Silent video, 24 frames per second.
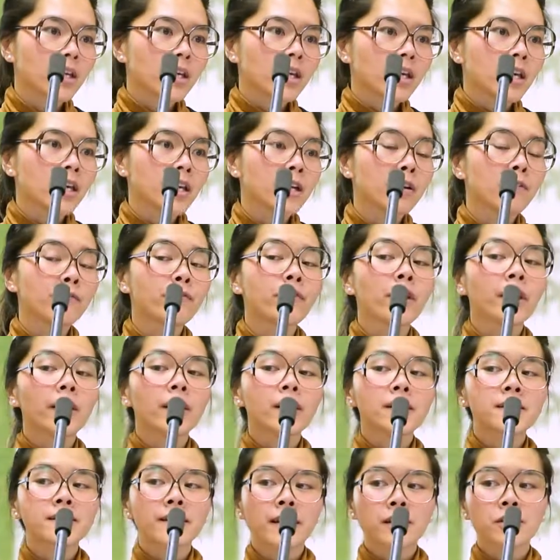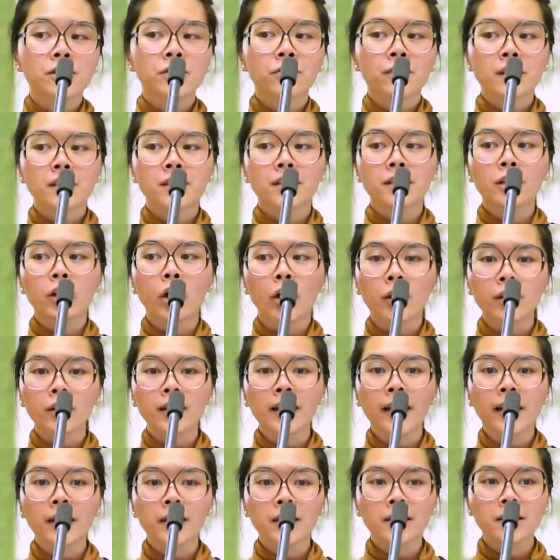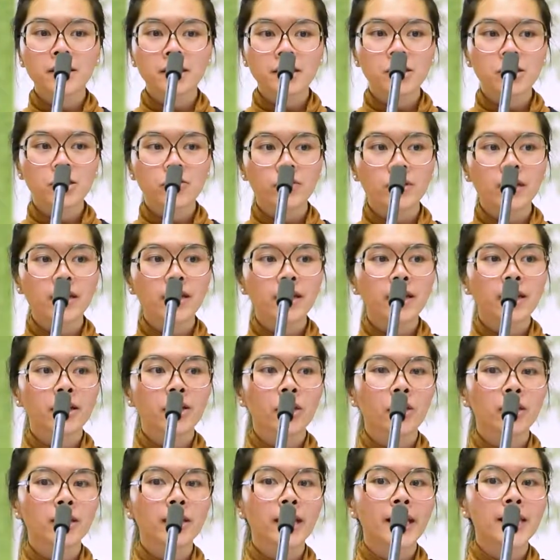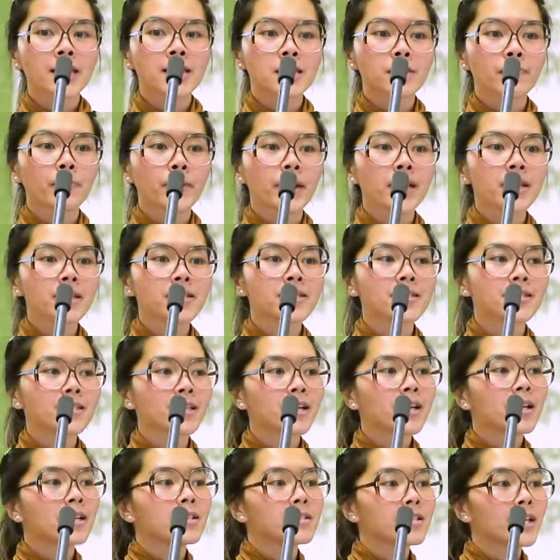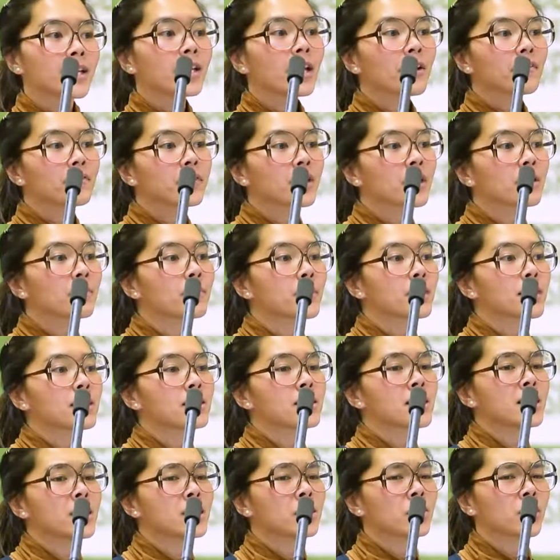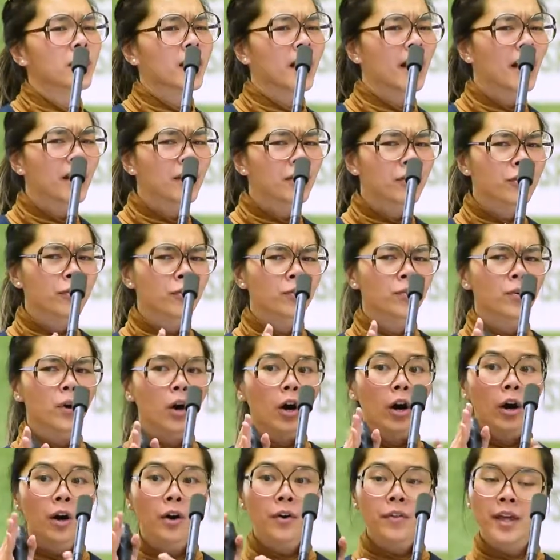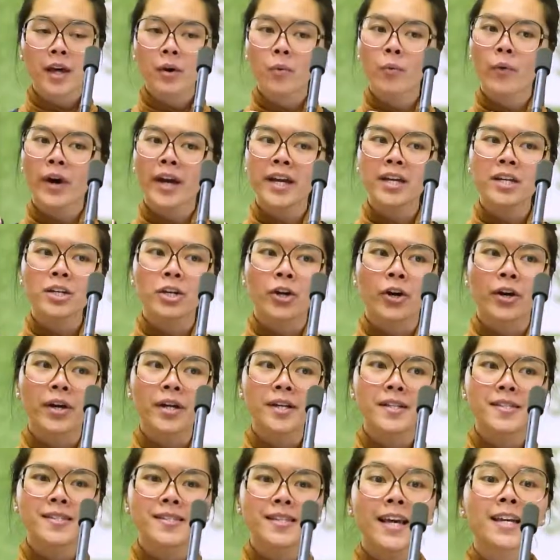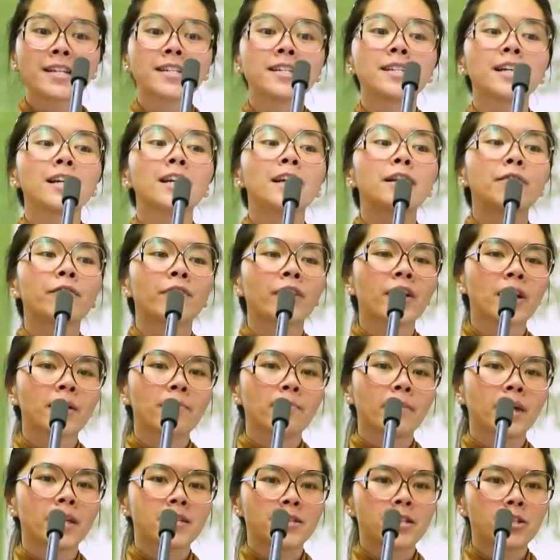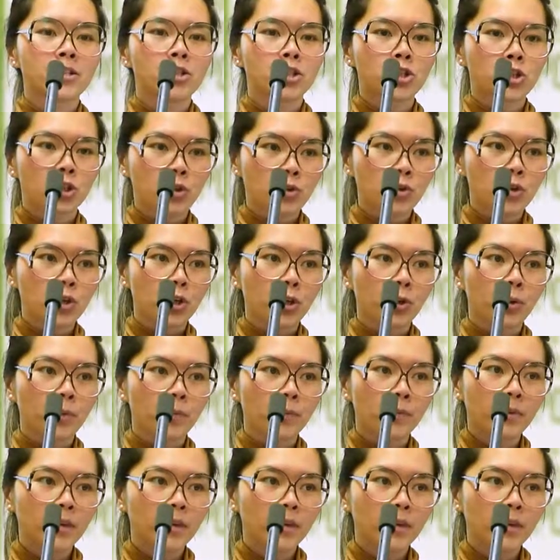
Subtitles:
In a very saturated online industry and online space, they have the ability to cut through all that white noise and deliver a message to you.